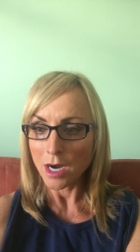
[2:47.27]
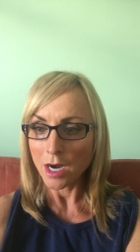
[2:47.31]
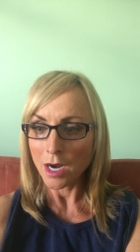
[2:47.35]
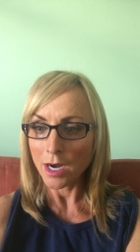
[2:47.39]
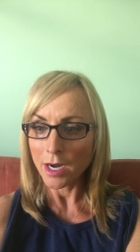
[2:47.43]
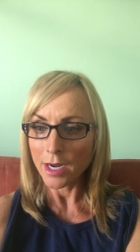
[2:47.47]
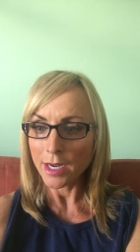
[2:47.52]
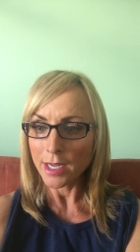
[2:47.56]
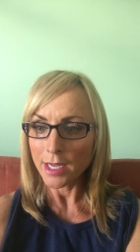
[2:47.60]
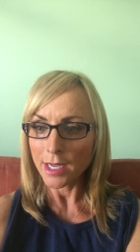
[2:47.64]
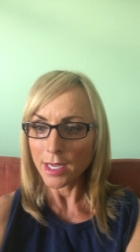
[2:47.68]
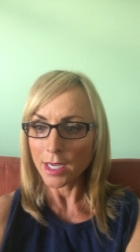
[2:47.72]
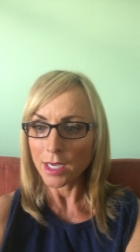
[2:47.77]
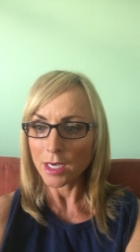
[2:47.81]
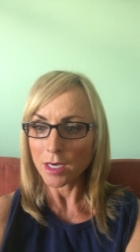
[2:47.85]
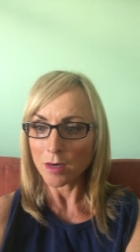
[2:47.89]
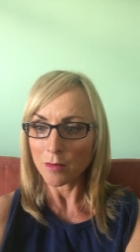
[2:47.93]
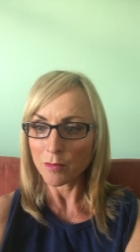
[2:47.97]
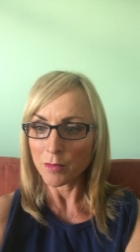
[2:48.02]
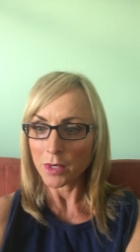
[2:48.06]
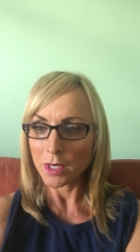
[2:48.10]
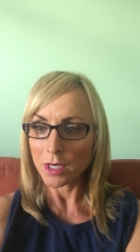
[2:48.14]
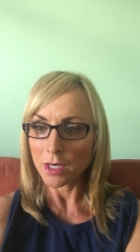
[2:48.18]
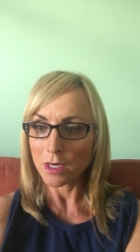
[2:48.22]
I
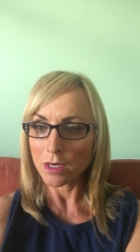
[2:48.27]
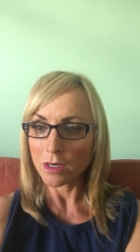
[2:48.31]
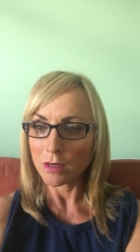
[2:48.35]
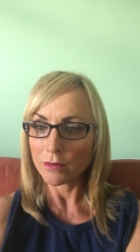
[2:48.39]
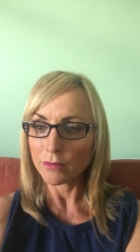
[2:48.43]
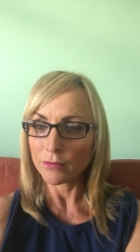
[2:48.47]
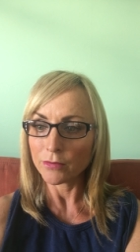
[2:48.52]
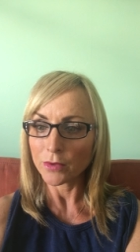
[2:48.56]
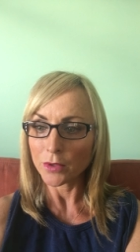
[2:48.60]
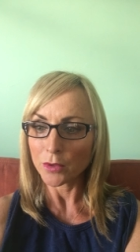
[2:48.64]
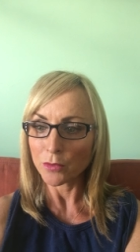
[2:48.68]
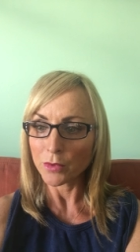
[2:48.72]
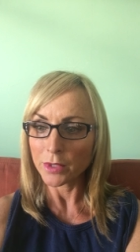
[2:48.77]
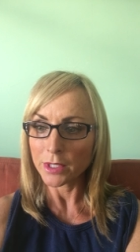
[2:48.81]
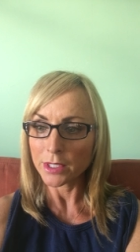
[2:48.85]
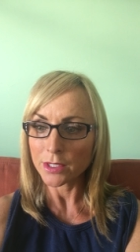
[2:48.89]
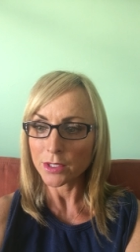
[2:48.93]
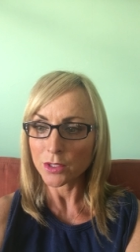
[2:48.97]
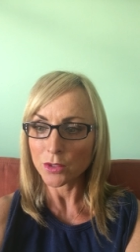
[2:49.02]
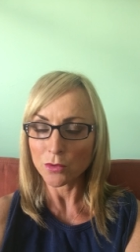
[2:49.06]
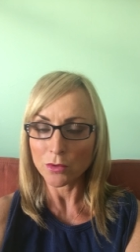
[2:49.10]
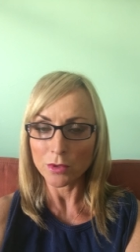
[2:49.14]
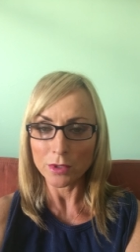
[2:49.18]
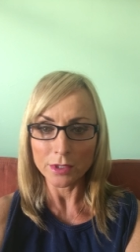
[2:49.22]
am of
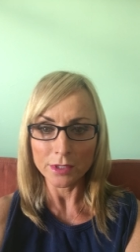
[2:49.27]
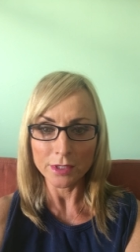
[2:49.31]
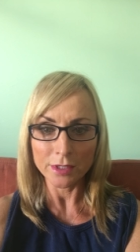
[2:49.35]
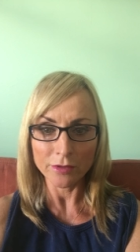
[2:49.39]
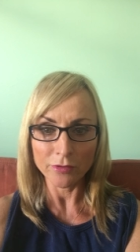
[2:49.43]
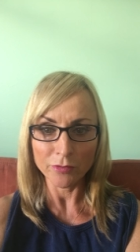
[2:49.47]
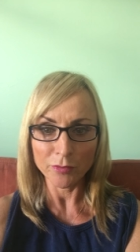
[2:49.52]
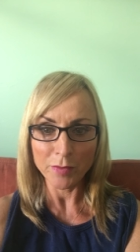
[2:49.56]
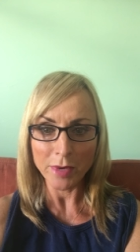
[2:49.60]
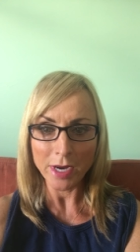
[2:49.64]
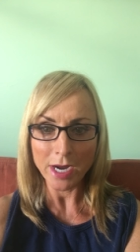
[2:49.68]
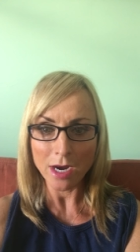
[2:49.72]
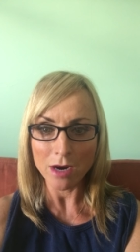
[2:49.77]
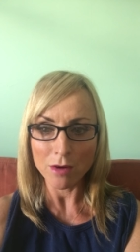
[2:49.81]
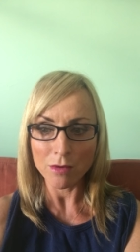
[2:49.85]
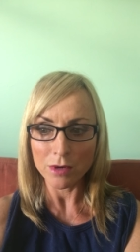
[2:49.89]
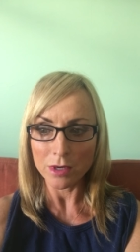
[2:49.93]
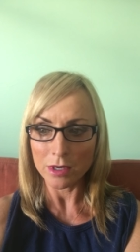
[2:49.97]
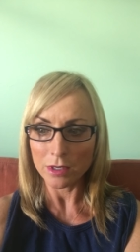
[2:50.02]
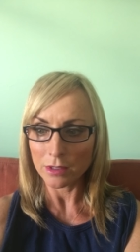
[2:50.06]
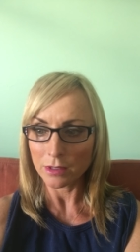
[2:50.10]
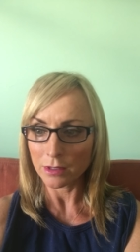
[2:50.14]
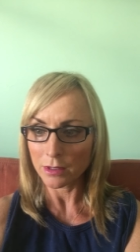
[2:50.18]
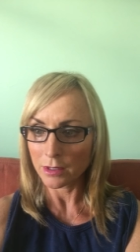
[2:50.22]
restorative
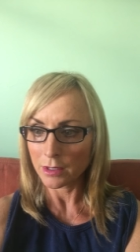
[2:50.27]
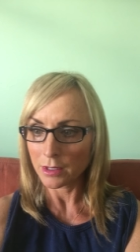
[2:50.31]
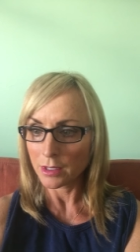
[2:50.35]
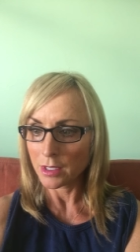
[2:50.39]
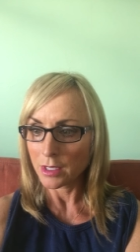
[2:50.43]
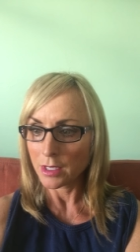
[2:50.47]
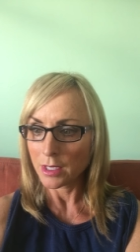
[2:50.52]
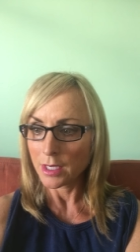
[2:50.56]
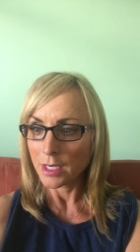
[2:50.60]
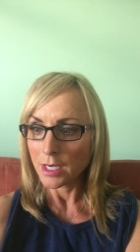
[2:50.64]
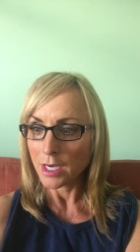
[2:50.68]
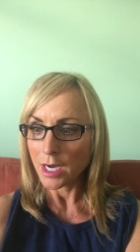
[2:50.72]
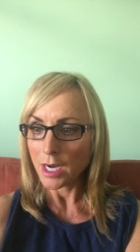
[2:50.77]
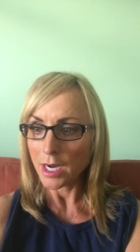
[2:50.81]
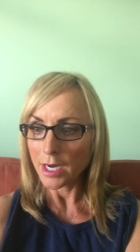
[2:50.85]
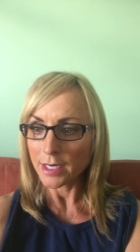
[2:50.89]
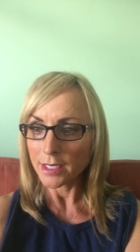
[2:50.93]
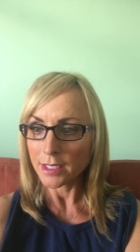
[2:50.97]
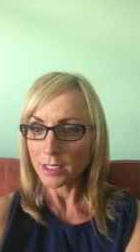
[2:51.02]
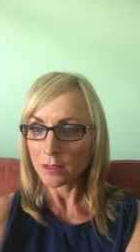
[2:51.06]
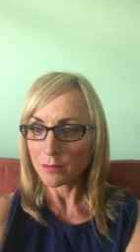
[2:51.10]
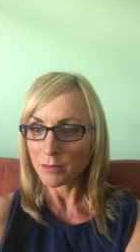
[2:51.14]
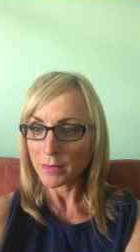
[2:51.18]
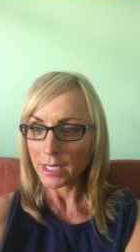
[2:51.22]
power. I
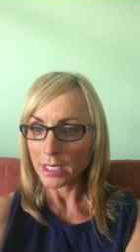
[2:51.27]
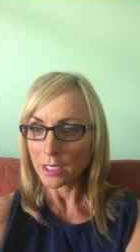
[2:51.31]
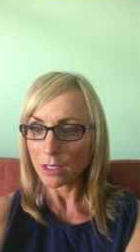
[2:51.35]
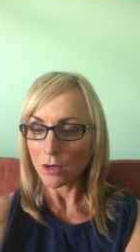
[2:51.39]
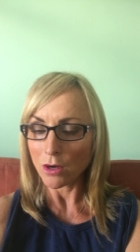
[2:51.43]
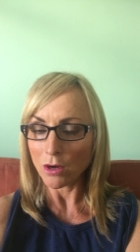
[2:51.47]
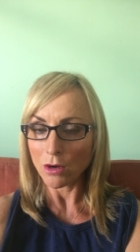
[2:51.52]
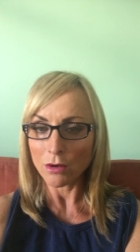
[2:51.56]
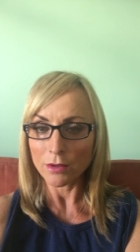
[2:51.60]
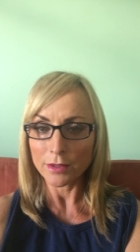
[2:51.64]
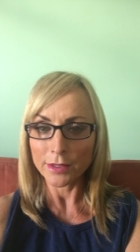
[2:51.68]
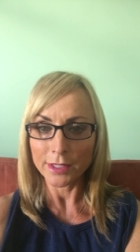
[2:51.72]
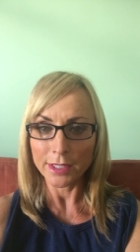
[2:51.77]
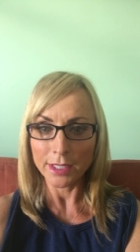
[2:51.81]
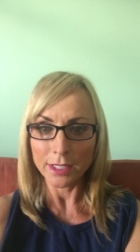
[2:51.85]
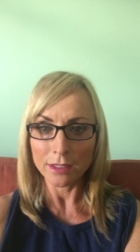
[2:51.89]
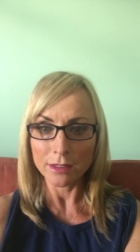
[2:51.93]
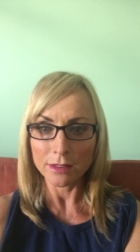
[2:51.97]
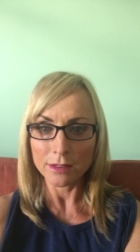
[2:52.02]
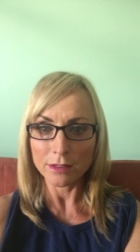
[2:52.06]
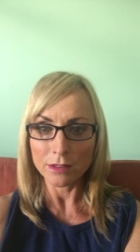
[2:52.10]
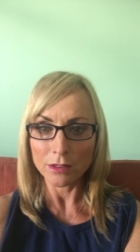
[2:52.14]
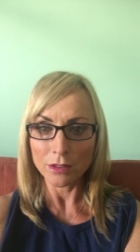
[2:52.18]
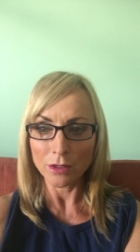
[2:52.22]
can make all
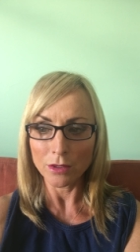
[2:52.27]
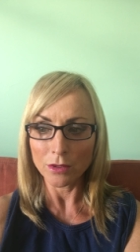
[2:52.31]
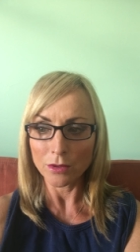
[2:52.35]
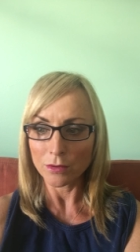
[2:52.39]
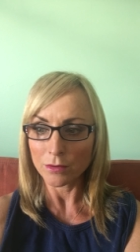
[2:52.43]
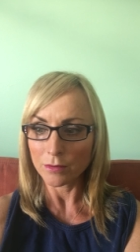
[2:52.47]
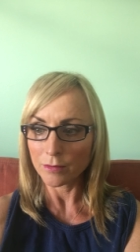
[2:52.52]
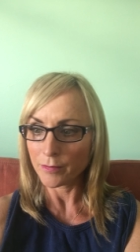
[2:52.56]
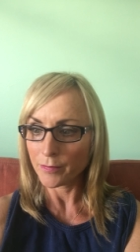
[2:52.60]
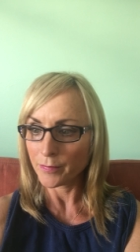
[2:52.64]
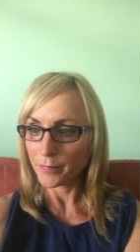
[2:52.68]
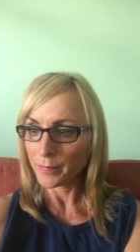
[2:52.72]
things new.